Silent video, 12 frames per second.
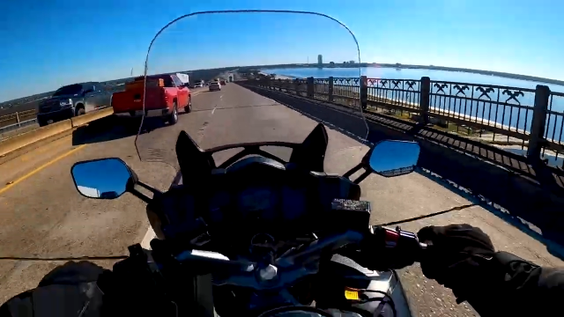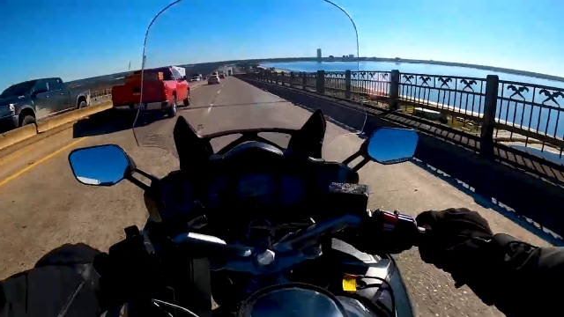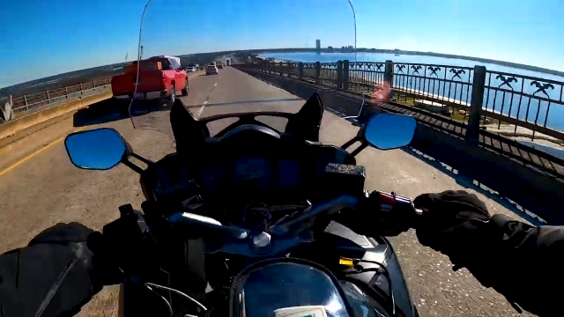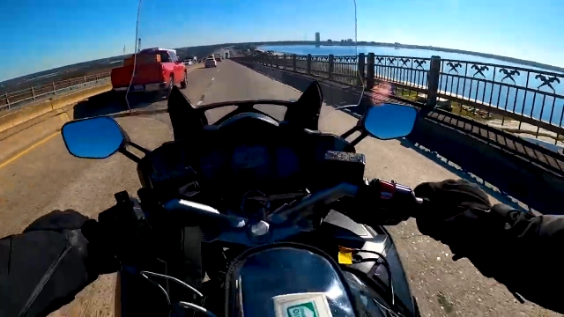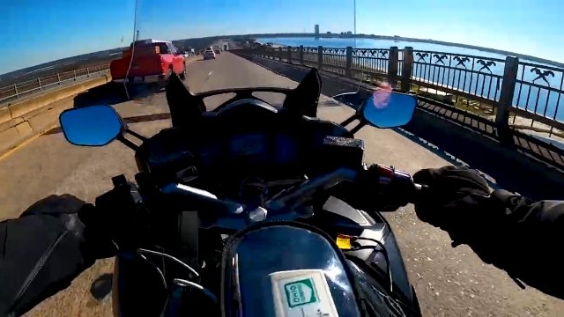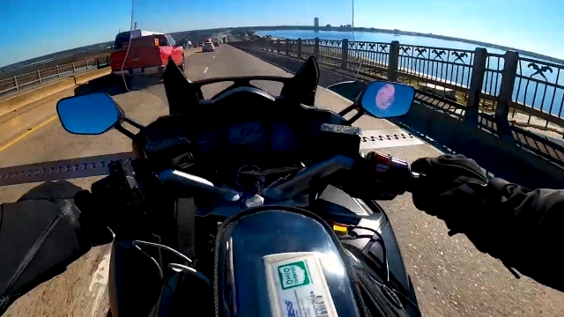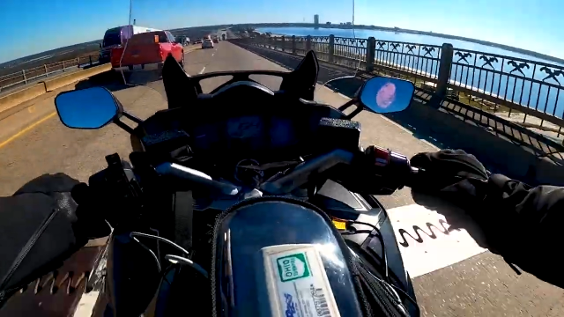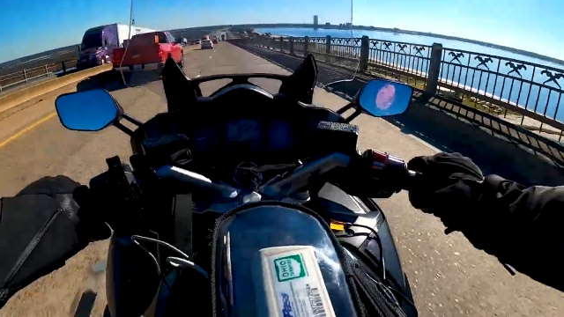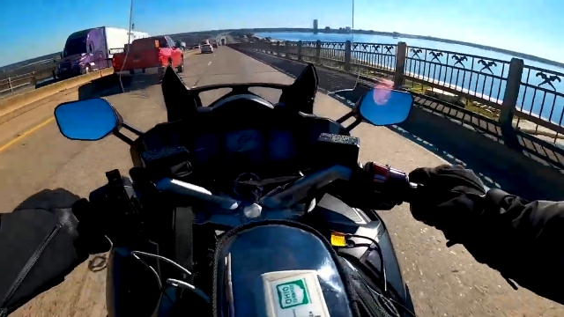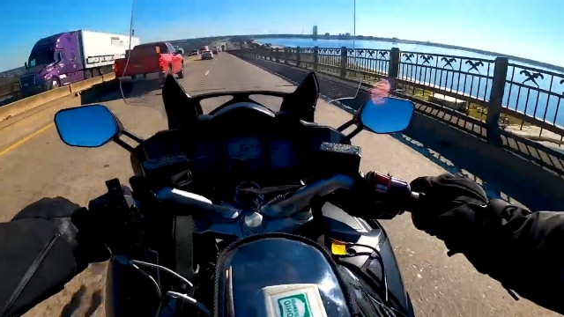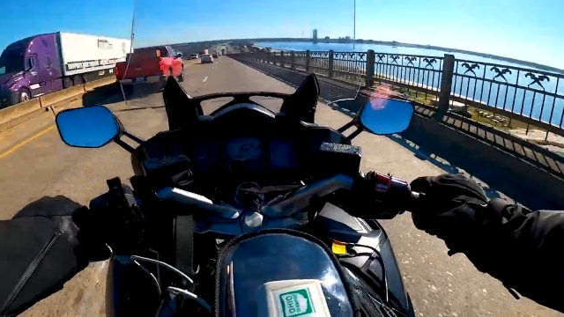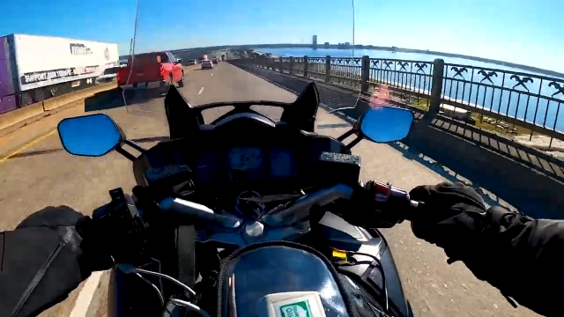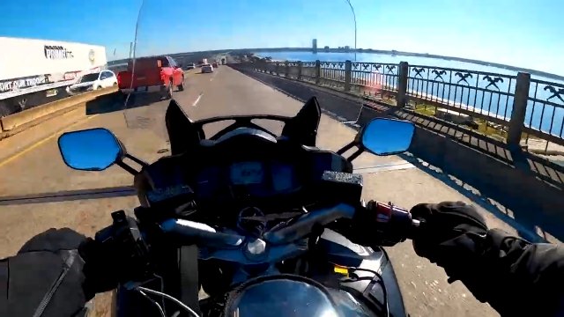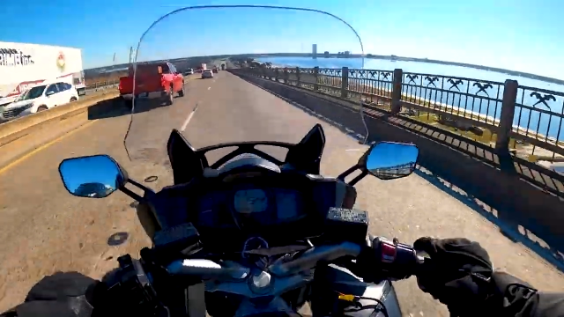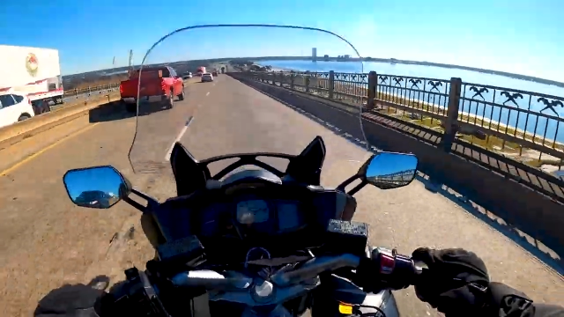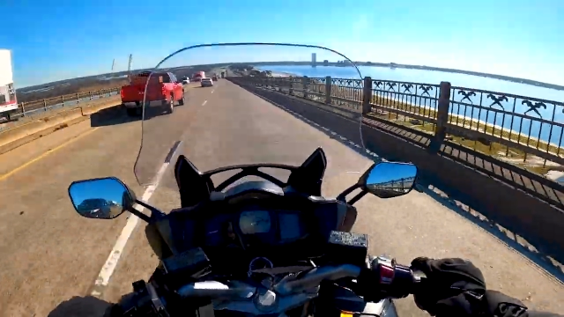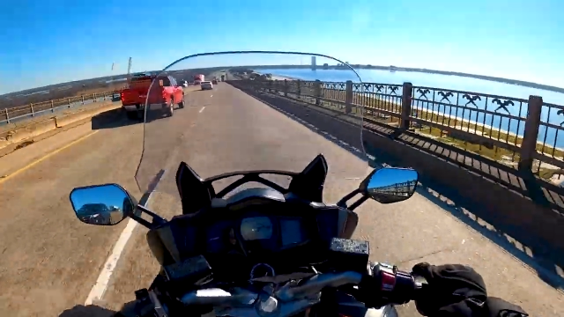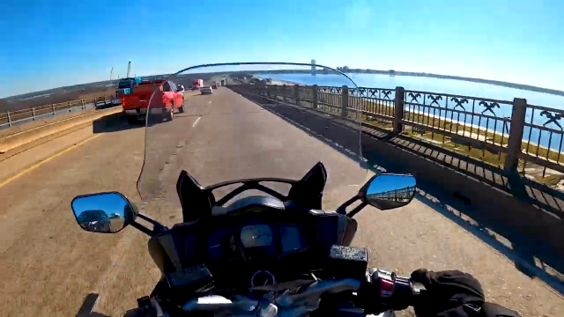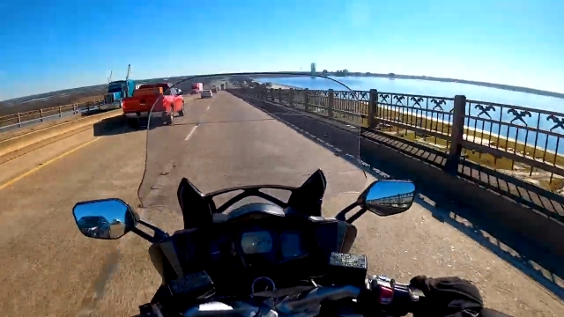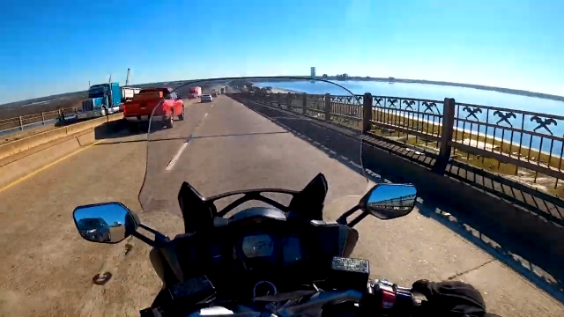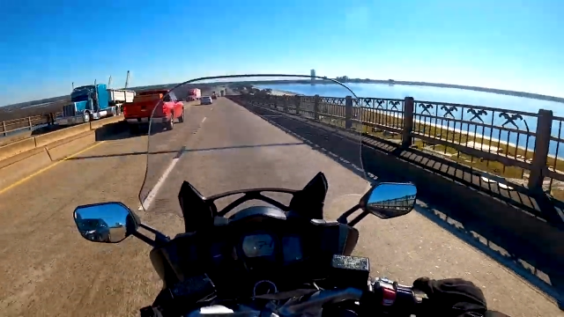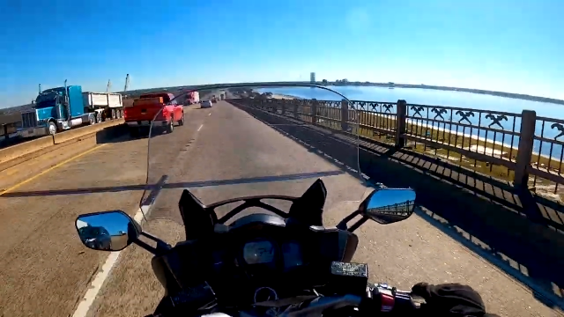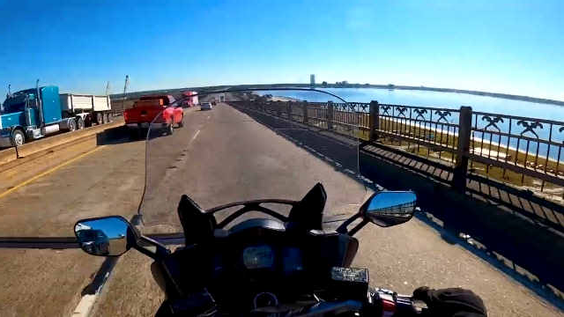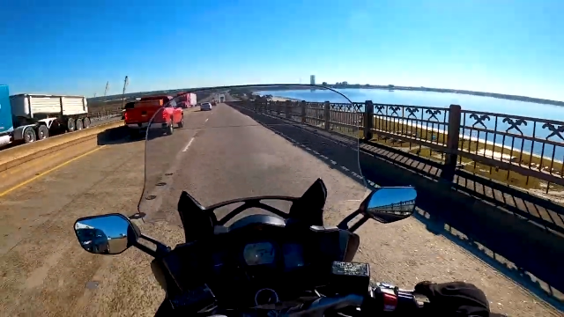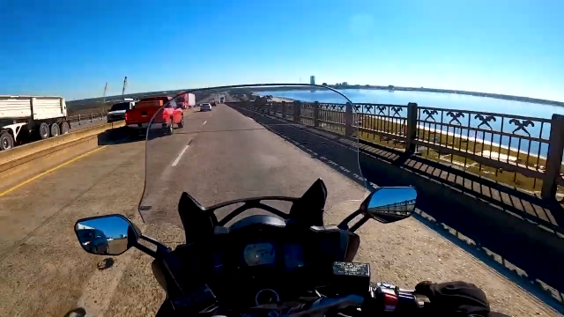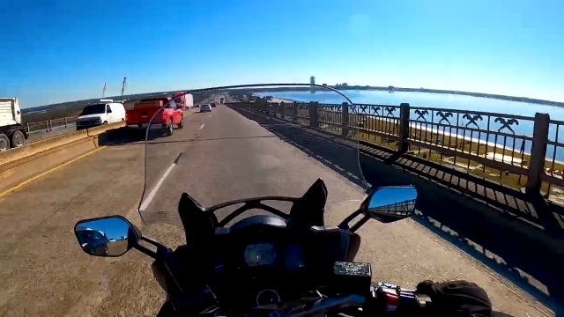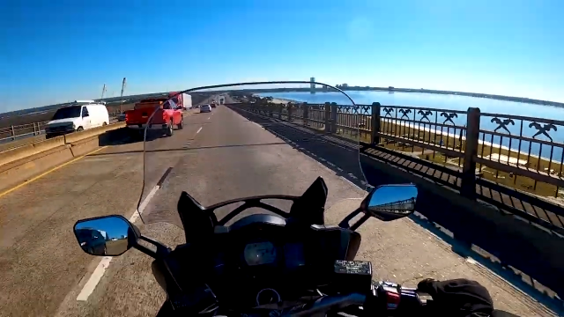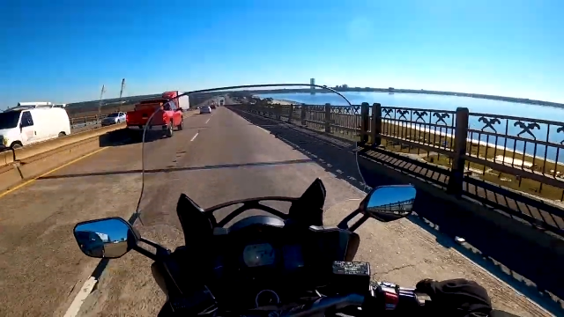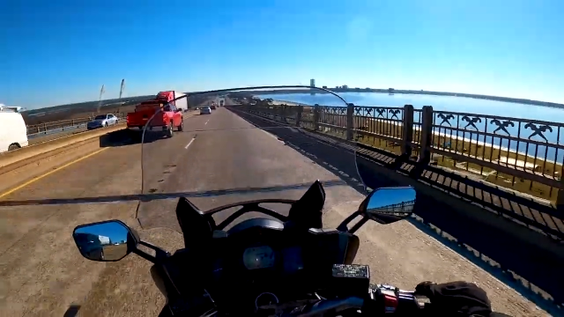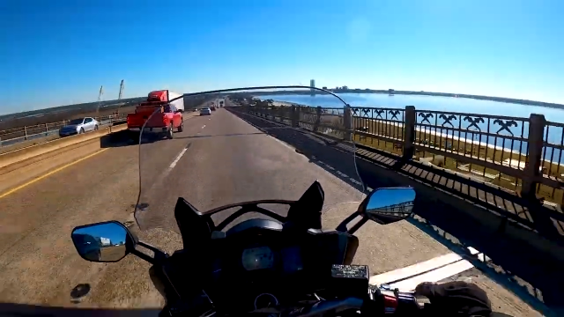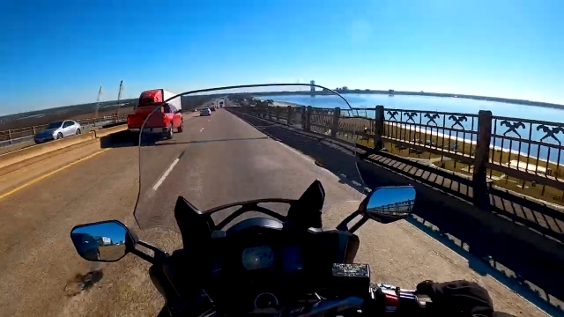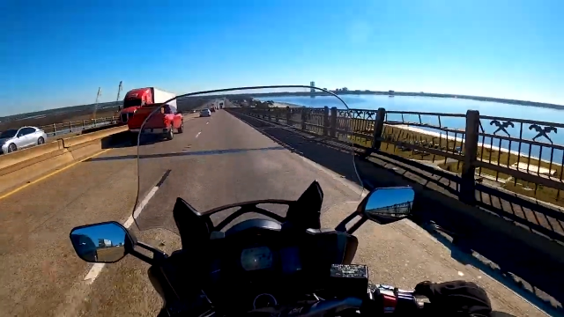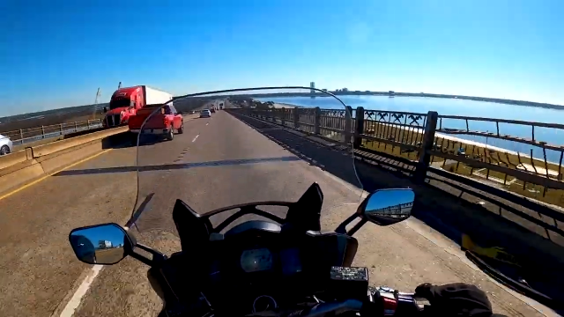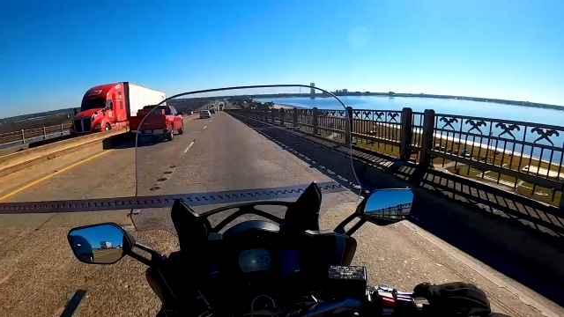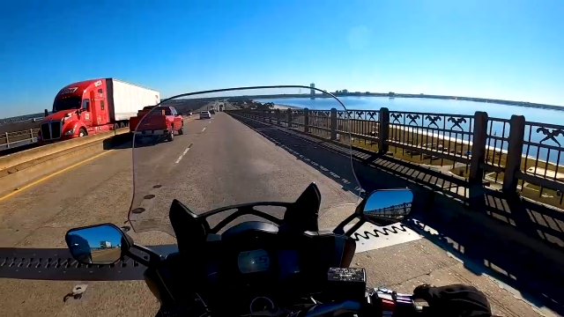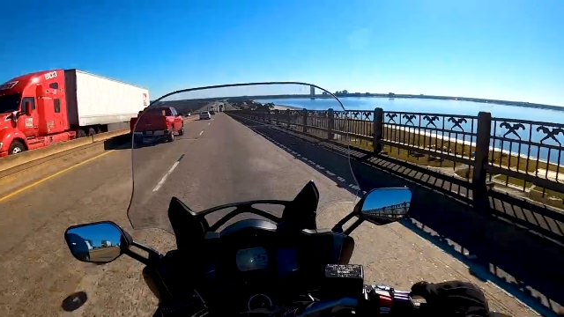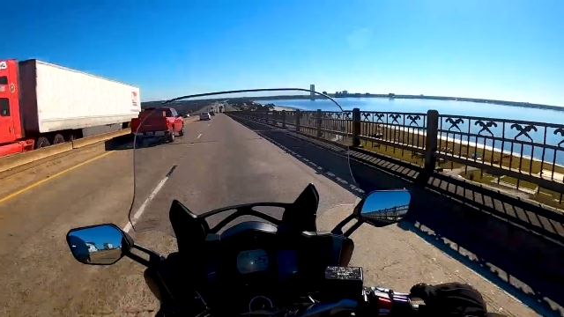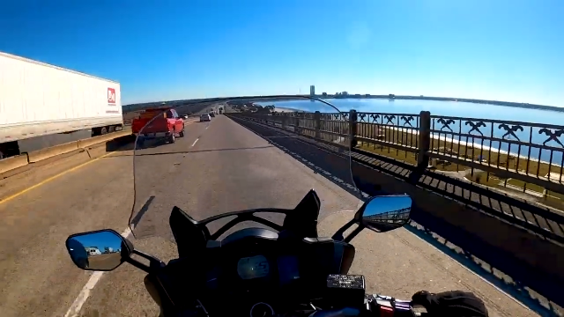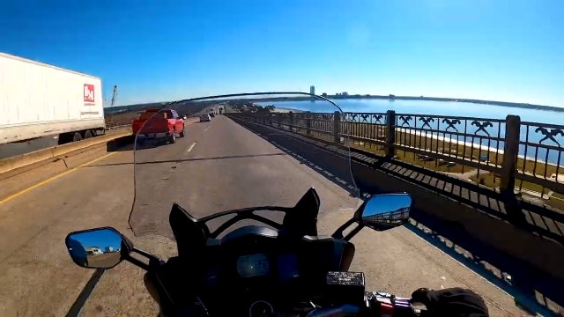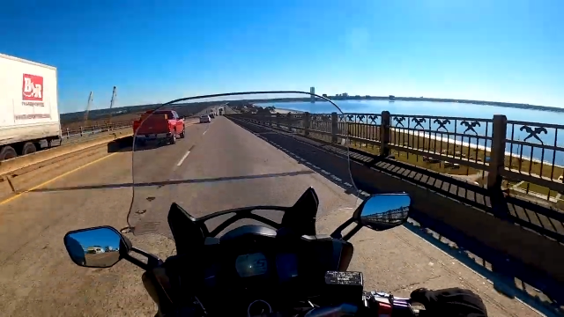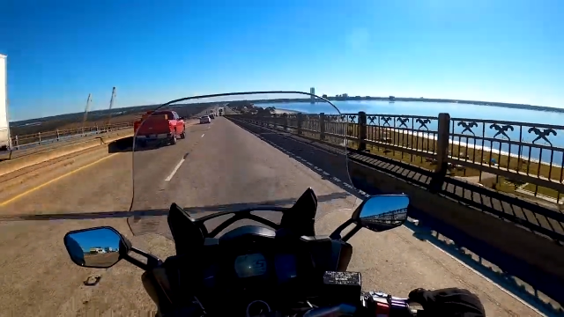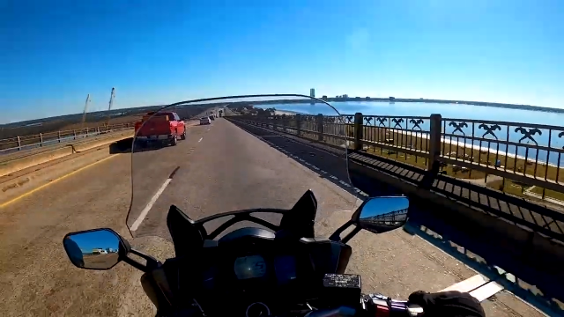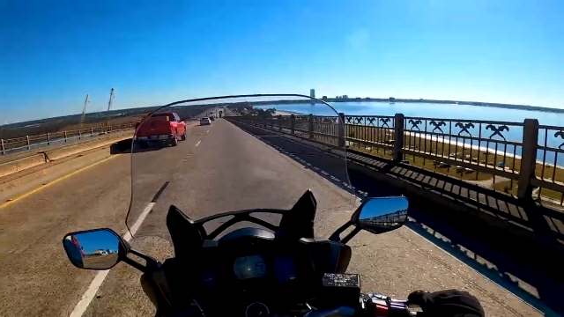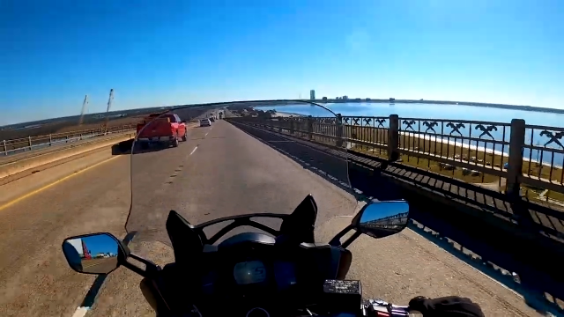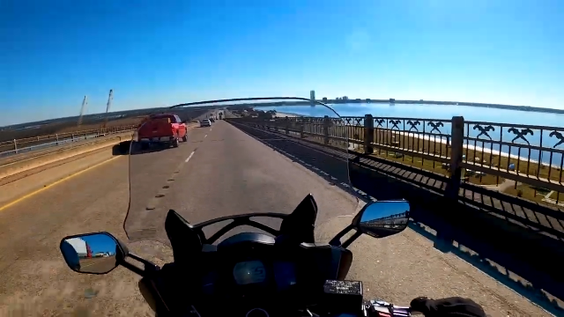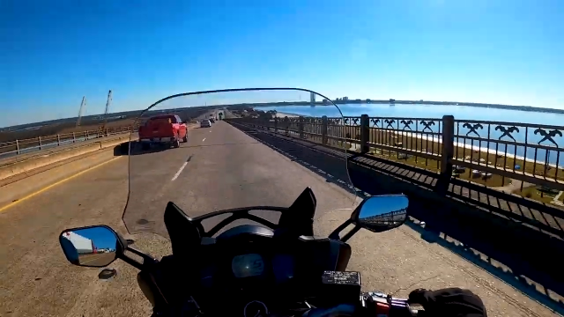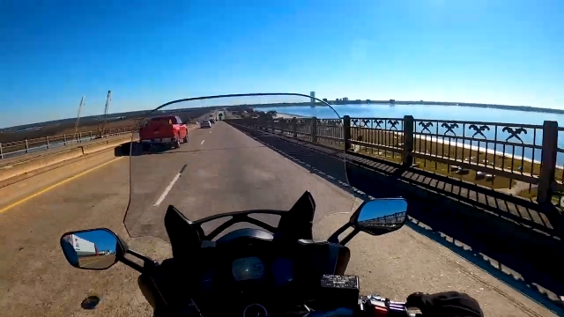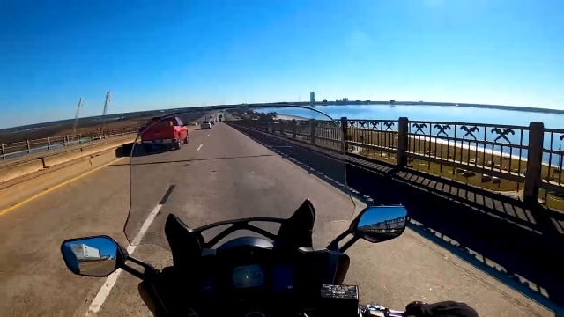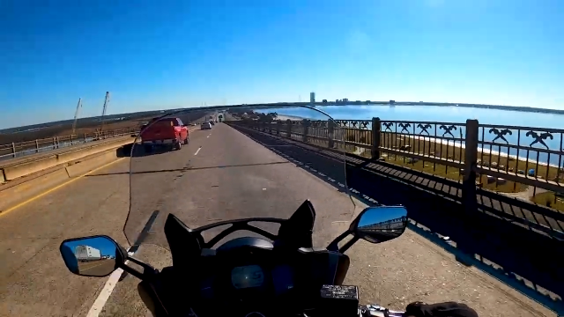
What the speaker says: No face is visible, so there are no lips to read.